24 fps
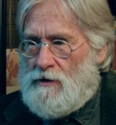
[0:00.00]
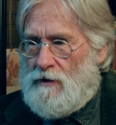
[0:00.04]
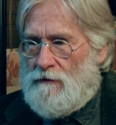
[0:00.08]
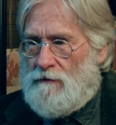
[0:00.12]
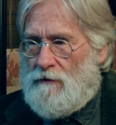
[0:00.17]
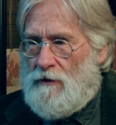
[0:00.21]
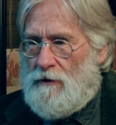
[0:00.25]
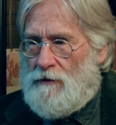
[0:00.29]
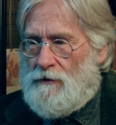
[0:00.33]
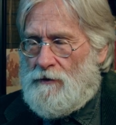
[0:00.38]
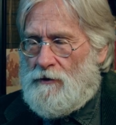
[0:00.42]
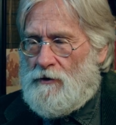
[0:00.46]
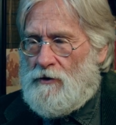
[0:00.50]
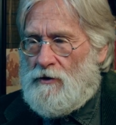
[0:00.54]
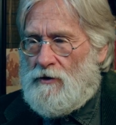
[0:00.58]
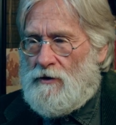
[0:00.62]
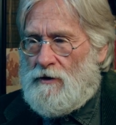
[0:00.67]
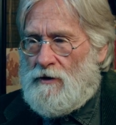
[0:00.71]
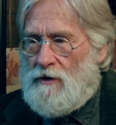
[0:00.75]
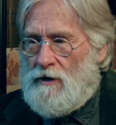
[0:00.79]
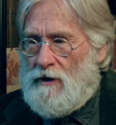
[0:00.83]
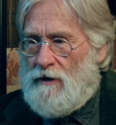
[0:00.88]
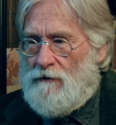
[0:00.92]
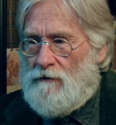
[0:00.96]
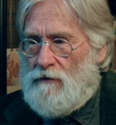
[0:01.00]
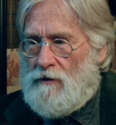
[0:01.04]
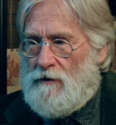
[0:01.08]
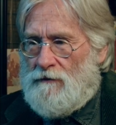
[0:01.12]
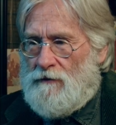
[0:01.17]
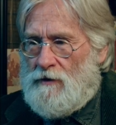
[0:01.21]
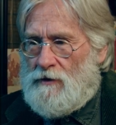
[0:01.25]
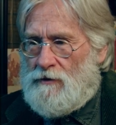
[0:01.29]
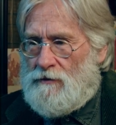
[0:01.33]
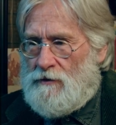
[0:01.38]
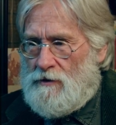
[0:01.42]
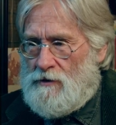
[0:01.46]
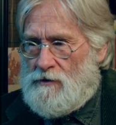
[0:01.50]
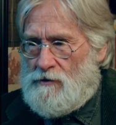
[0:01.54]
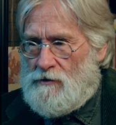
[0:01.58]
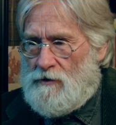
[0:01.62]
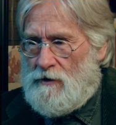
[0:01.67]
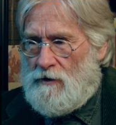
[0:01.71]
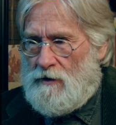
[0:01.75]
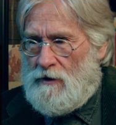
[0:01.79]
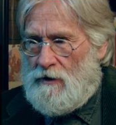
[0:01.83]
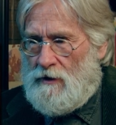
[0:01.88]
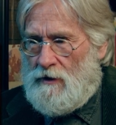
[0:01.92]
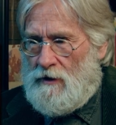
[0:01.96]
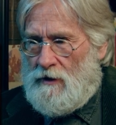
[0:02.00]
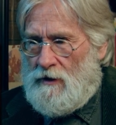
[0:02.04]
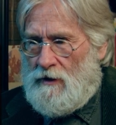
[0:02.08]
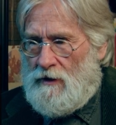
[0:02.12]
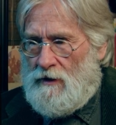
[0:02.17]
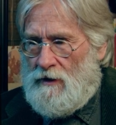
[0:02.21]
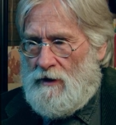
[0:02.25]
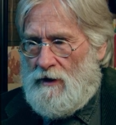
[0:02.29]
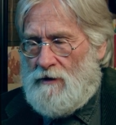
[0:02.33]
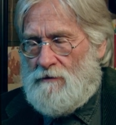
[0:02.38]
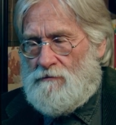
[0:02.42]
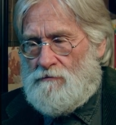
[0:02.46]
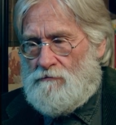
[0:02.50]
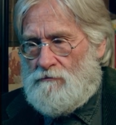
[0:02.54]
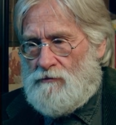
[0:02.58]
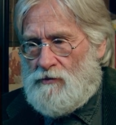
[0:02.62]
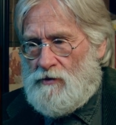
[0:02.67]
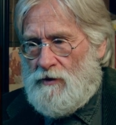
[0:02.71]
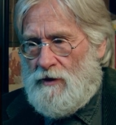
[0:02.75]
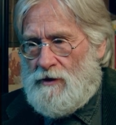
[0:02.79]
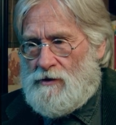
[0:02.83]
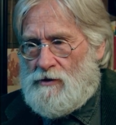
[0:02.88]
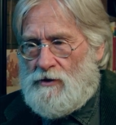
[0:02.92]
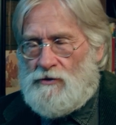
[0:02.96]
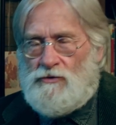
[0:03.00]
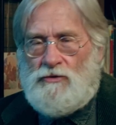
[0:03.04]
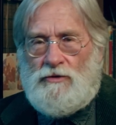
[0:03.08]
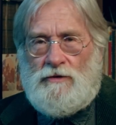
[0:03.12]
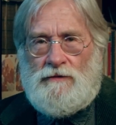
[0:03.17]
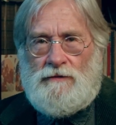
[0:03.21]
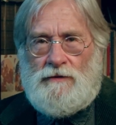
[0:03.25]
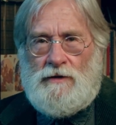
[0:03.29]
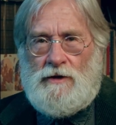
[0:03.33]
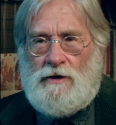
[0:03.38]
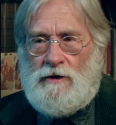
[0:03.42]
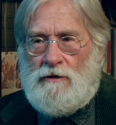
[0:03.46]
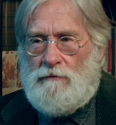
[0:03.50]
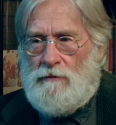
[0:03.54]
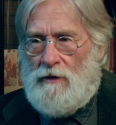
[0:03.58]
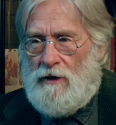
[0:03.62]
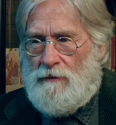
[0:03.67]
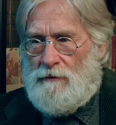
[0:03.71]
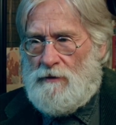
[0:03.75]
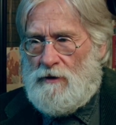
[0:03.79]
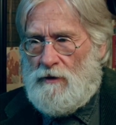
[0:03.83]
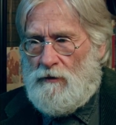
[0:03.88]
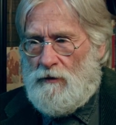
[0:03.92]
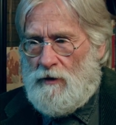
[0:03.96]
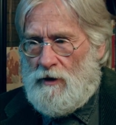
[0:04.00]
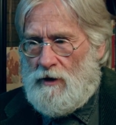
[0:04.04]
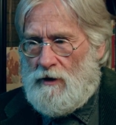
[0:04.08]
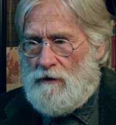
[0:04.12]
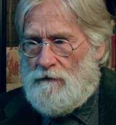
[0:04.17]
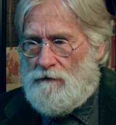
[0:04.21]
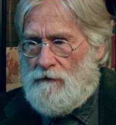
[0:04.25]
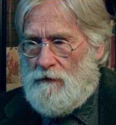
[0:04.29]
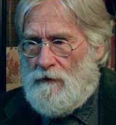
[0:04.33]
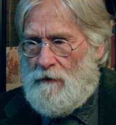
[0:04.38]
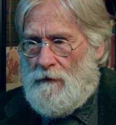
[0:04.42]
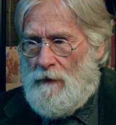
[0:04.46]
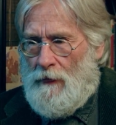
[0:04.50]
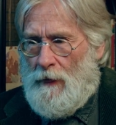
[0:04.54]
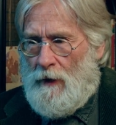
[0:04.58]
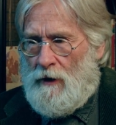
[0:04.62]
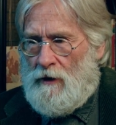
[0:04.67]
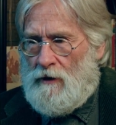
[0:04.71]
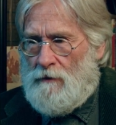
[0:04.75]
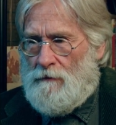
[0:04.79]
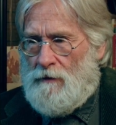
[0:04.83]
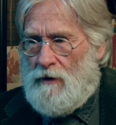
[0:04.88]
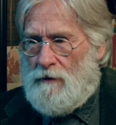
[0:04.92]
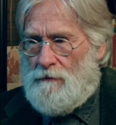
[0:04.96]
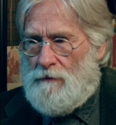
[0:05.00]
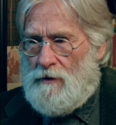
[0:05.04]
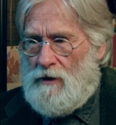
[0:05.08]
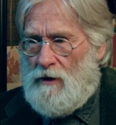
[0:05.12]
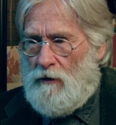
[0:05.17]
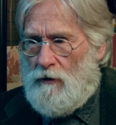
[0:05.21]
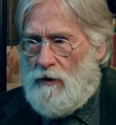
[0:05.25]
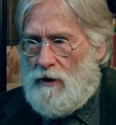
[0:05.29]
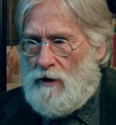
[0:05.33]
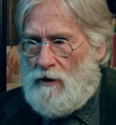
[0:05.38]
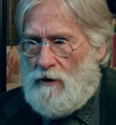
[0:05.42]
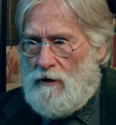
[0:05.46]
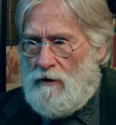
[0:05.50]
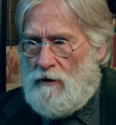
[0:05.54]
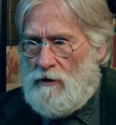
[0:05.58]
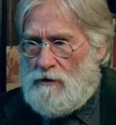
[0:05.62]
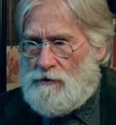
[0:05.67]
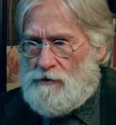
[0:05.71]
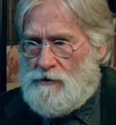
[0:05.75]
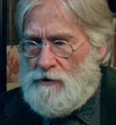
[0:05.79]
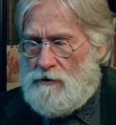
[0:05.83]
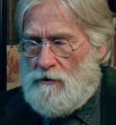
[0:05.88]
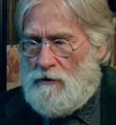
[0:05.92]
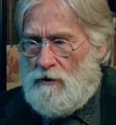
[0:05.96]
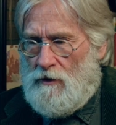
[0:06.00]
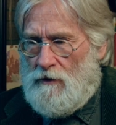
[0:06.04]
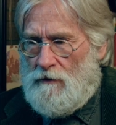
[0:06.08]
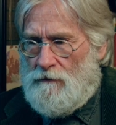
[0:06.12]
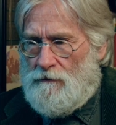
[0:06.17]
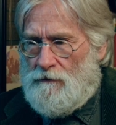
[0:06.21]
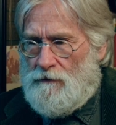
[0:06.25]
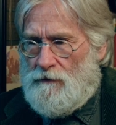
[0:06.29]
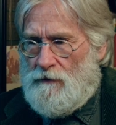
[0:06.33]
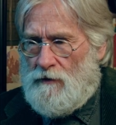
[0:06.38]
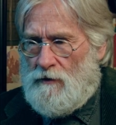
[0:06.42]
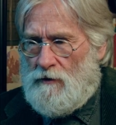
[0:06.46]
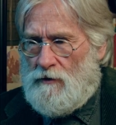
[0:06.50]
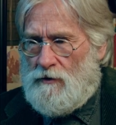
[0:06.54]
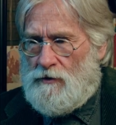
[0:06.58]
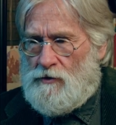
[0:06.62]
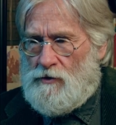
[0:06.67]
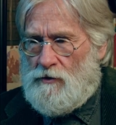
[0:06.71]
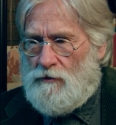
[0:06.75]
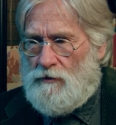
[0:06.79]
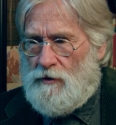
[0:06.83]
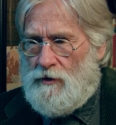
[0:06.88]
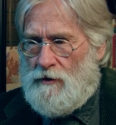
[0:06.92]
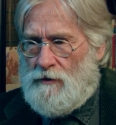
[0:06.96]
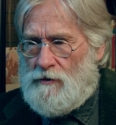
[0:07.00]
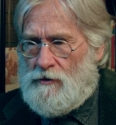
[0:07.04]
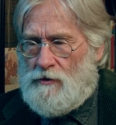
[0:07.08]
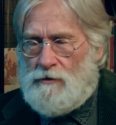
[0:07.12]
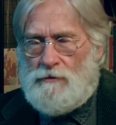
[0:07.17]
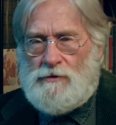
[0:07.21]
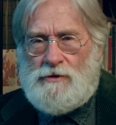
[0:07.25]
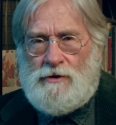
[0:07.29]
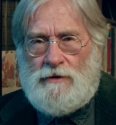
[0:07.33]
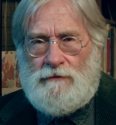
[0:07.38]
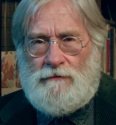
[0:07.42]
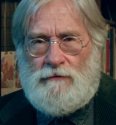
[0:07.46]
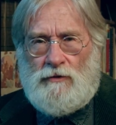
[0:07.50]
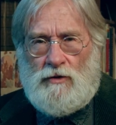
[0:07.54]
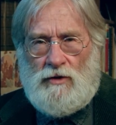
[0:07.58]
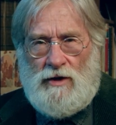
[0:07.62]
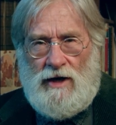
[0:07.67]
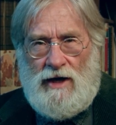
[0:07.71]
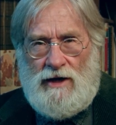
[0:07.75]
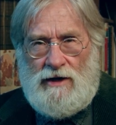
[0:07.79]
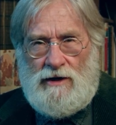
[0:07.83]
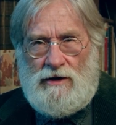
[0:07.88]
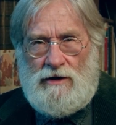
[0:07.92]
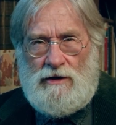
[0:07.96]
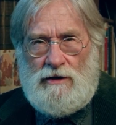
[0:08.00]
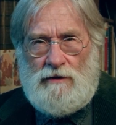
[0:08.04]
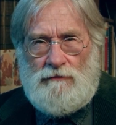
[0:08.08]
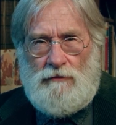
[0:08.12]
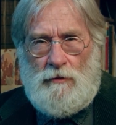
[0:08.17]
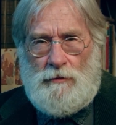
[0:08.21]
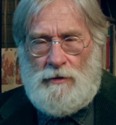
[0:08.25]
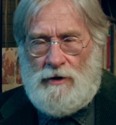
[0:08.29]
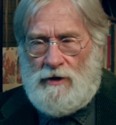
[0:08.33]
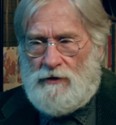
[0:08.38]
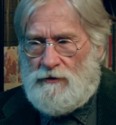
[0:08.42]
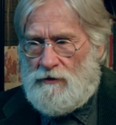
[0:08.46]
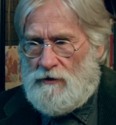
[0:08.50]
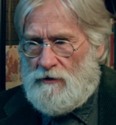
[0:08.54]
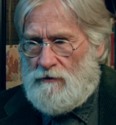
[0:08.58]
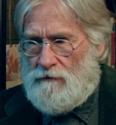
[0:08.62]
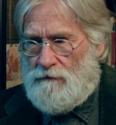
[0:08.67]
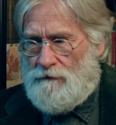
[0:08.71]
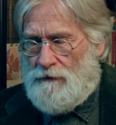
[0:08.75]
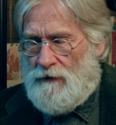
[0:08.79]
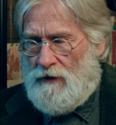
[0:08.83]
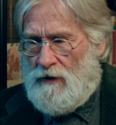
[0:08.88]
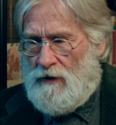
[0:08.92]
say, of the third level of interest. And so that's the sort of thing you might be aware of. But be aware also of, uh, so in terms of the variety of a picture,